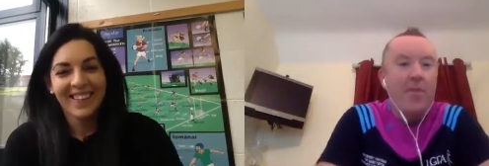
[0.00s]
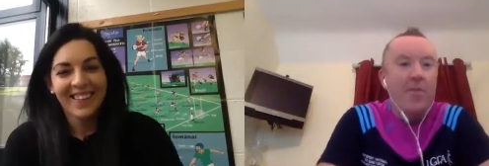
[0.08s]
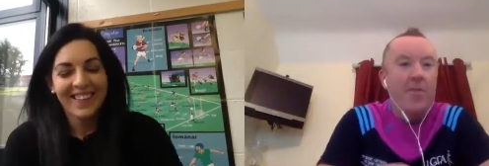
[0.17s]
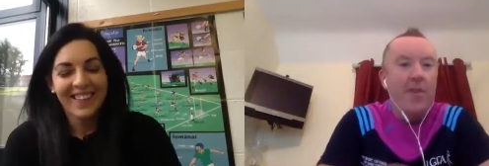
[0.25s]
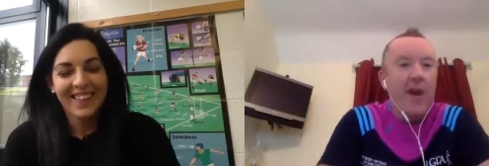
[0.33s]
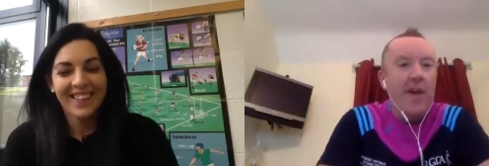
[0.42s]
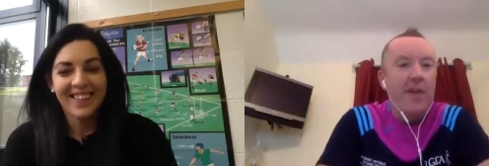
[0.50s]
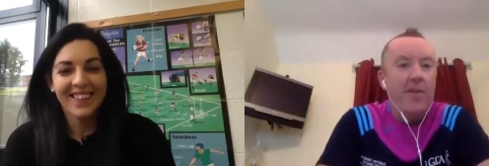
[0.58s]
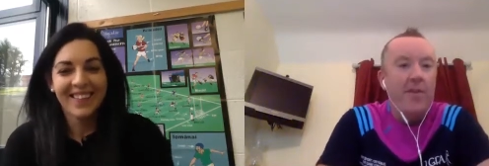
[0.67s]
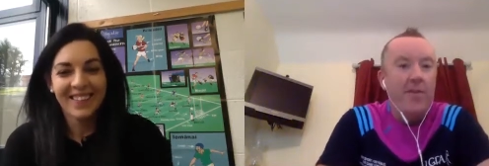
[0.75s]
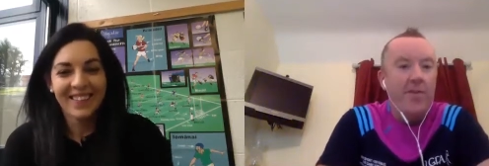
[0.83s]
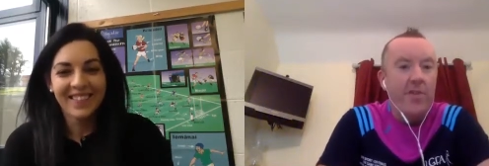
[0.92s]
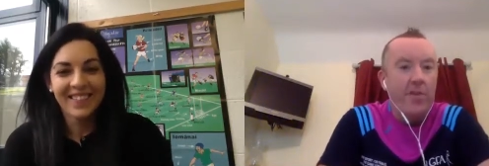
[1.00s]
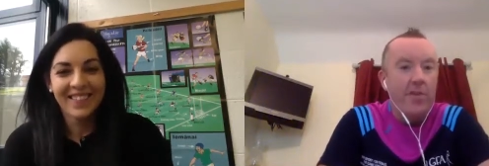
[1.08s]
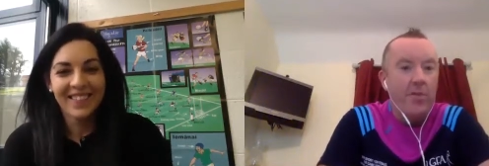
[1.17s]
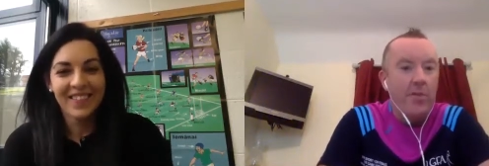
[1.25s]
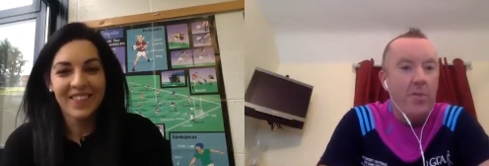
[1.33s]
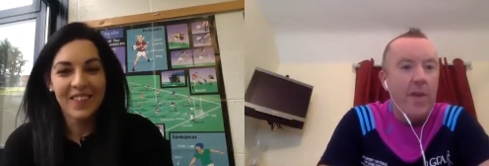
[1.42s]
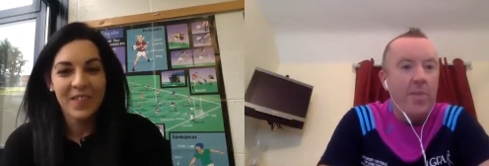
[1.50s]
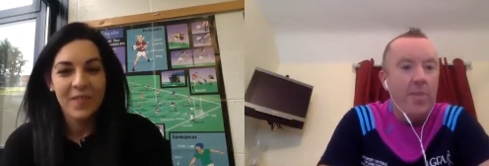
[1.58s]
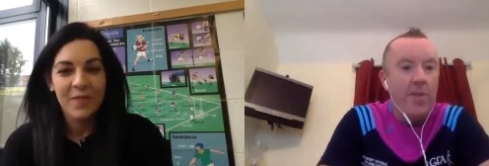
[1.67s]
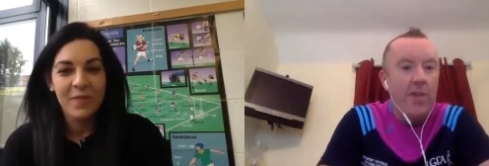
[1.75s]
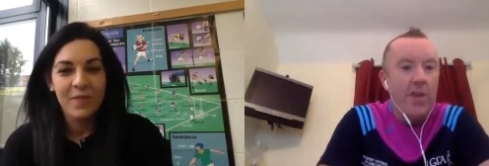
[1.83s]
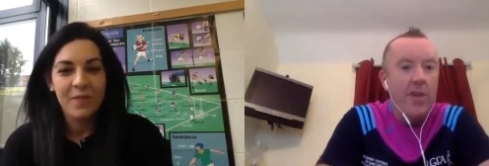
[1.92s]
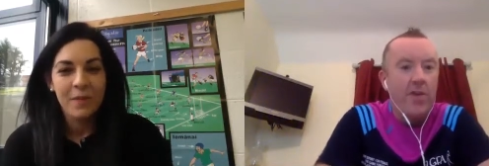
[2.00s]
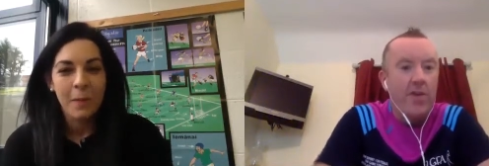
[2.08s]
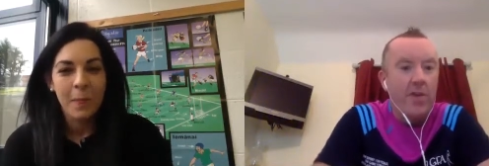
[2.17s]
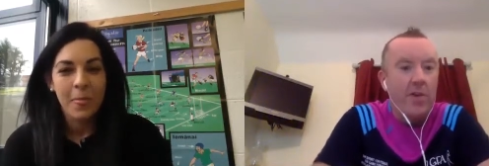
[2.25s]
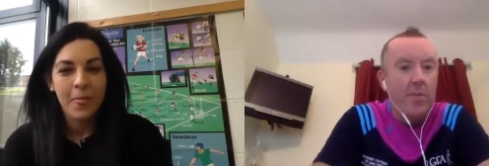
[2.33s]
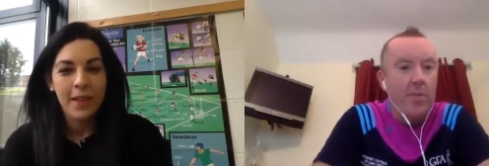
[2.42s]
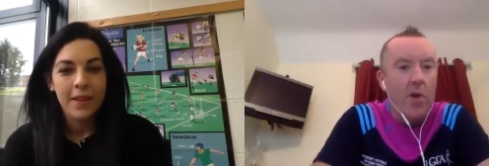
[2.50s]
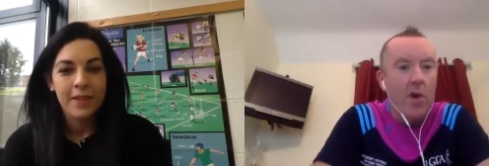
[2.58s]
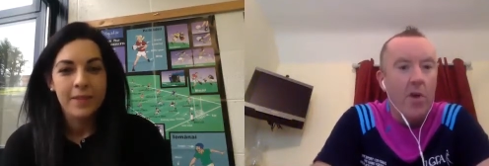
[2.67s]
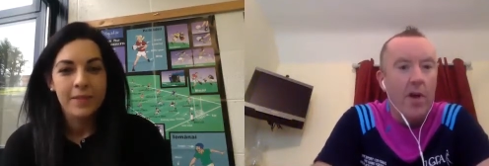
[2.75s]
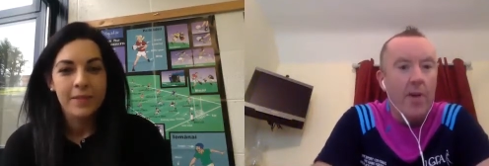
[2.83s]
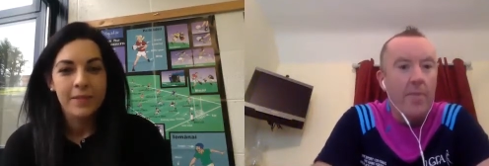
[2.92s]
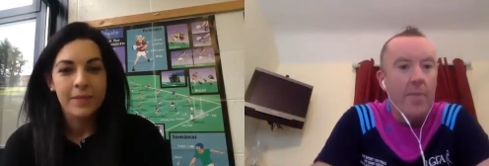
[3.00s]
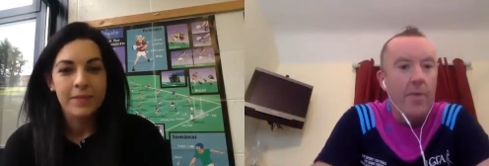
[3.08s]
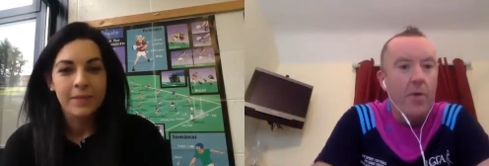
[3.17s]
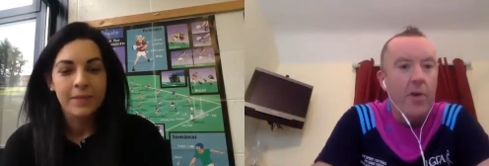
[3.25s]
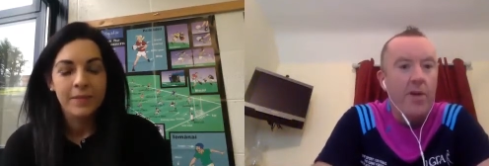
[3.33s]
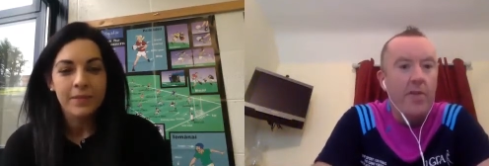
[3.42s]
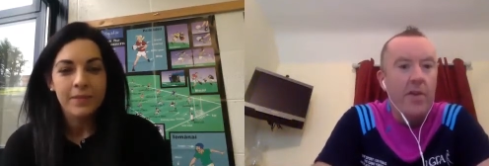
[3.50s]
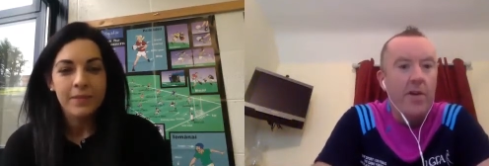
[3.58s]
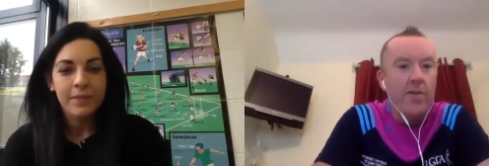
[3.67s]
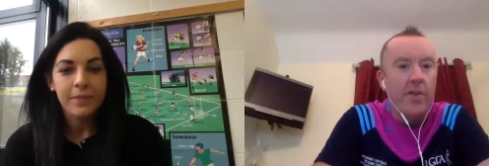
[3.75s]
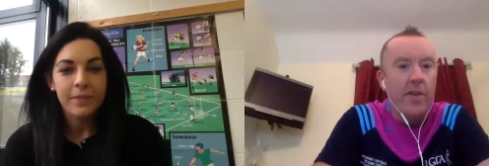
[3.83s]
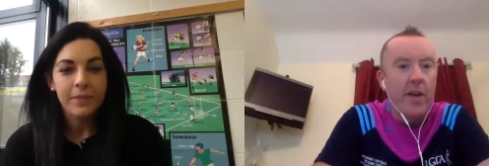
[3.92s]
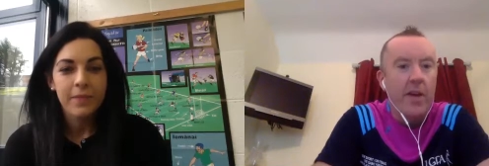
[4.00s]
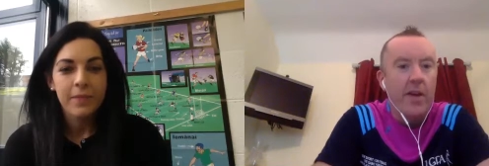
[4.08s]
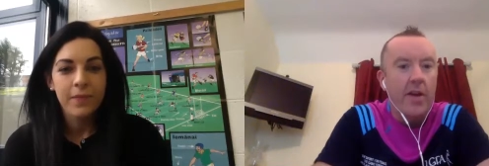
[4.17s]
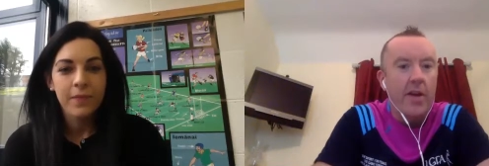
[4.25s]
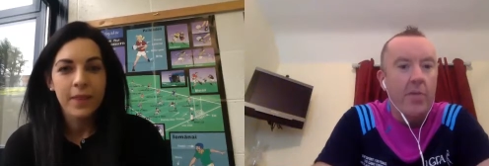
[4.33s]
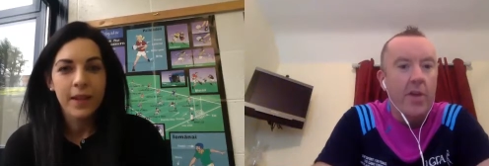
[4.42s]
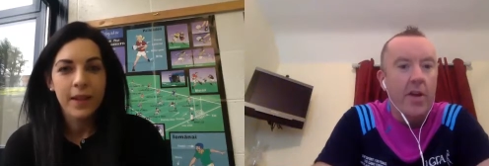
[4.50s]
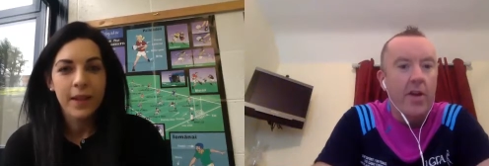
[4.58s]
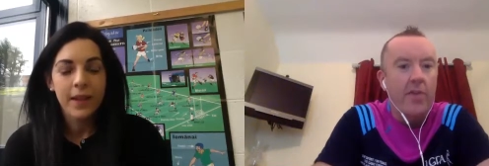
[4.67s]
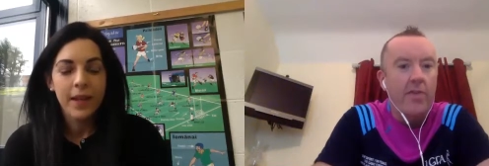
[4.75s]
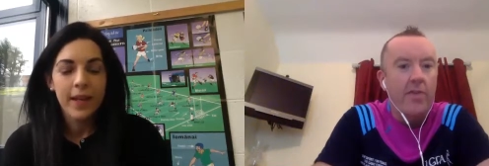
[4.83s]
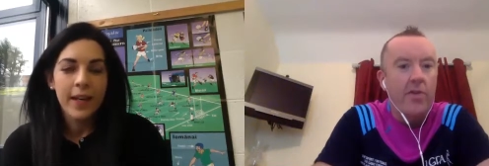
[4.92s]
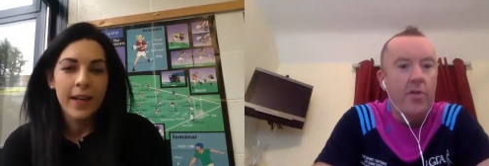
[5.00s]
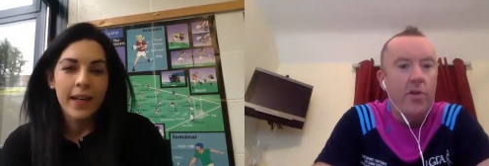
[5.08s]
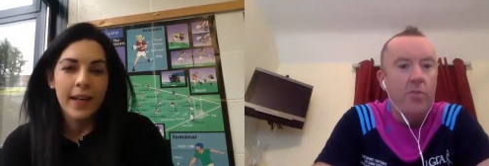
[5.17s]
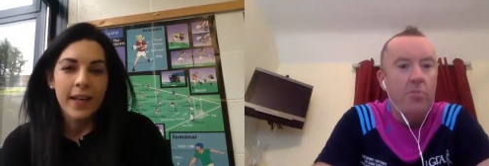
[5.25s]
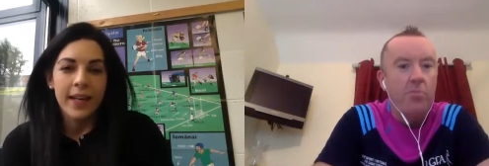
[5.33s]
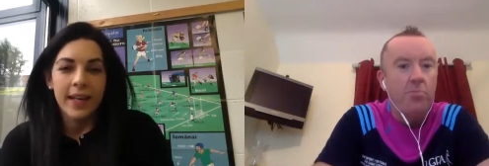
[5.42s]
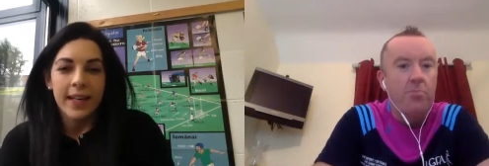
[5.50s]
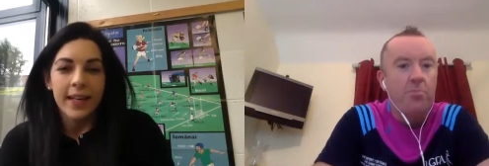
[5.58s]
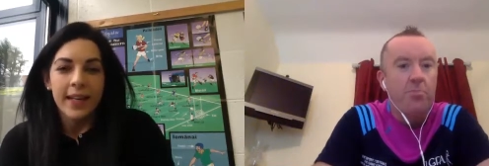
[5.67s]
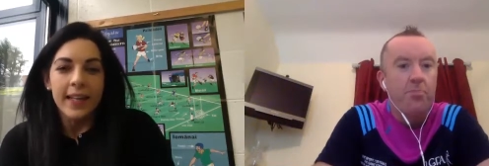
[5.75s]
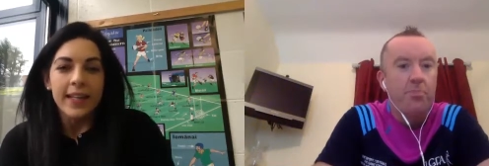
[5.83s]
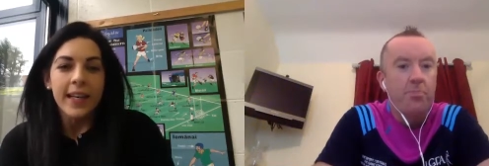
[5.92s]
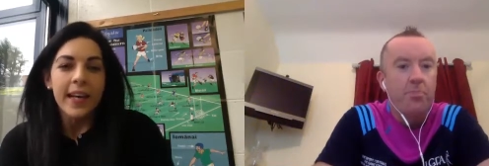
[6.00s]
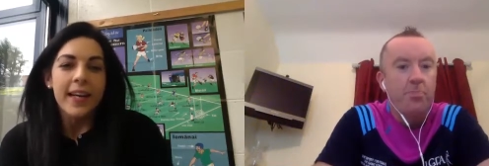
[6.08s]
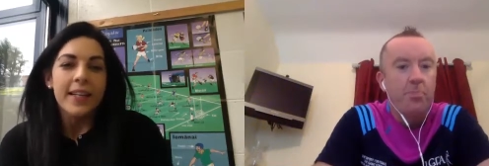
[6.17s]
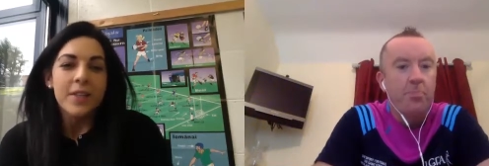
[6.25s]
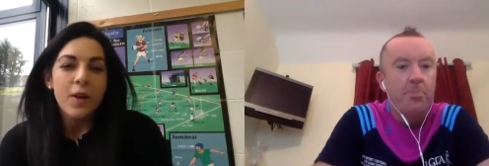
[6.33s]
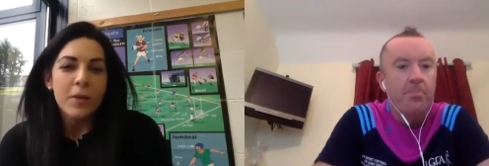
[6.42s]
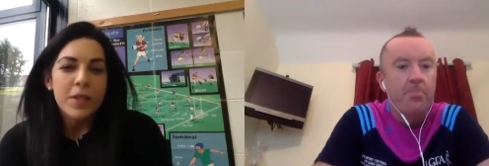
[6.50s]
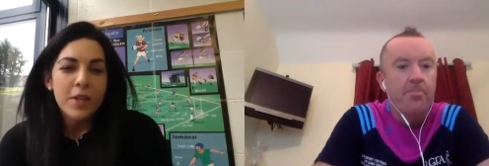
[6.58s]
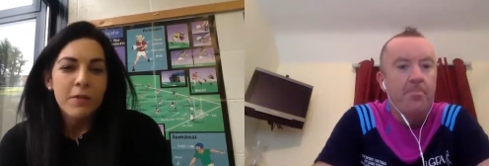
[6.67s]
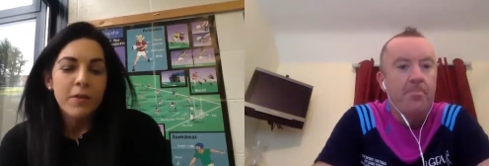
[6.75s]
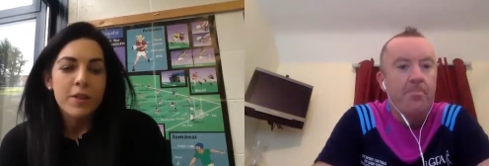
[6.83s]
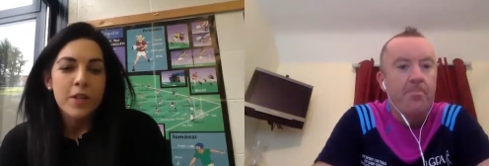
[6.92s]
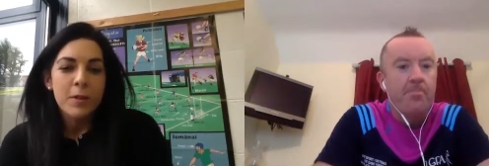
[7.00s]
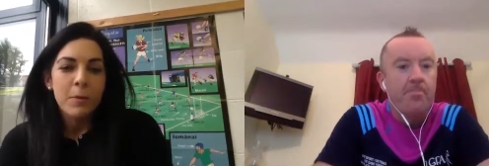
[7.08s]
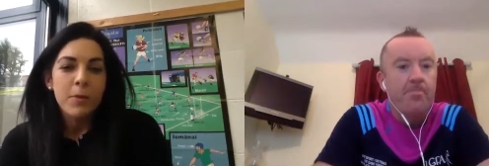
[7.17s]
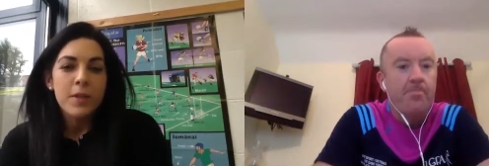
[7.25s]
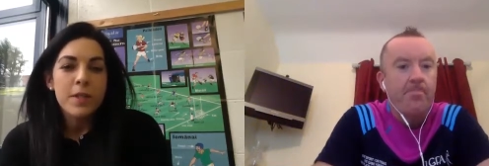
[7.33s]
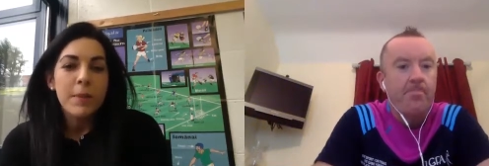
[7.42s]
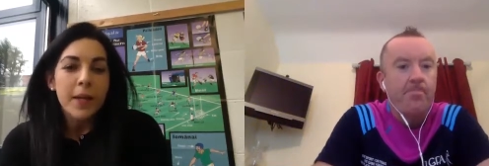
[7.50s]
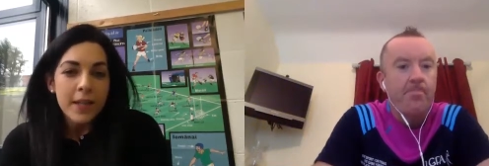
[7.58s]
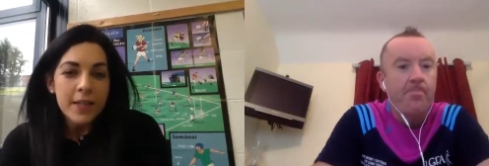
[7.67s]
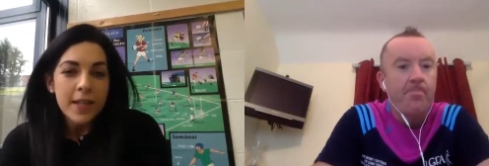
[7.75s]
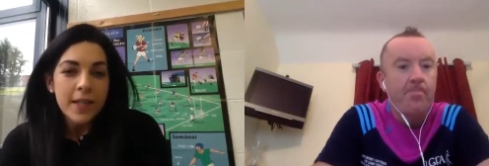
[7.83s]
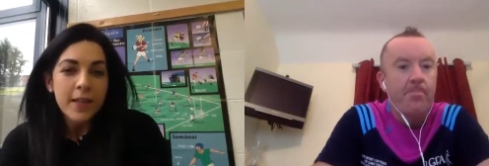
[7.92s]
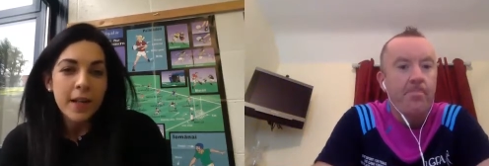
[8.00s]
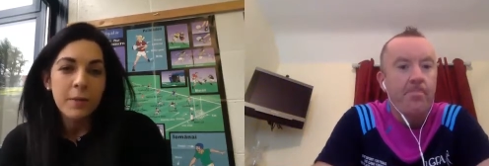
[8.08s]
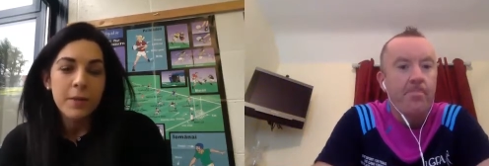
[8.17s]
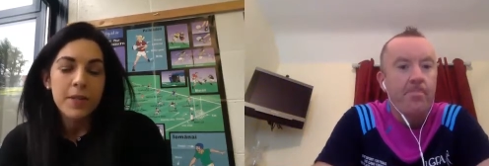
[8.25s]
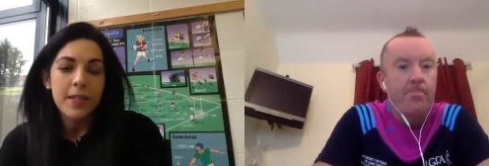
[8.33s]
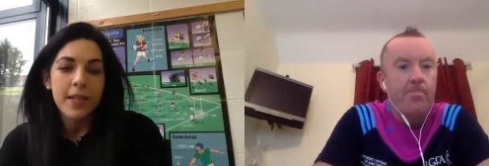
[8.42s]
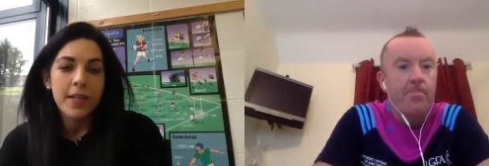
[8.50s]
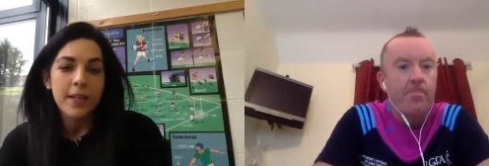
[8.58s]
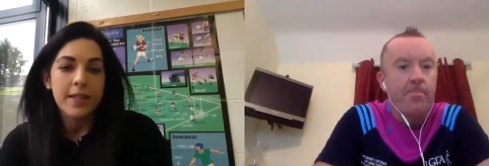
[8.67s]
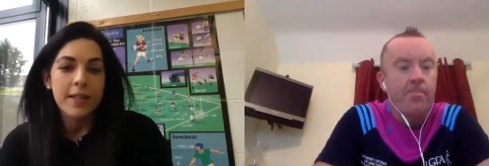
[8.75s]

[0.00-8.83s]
Speaker 1: from analyst to main presenter, Maura. What are your thoughts on that and, and what lies in store?
Speaker 2: Yeah, it's always different. I suppose the biggest thing that I would see is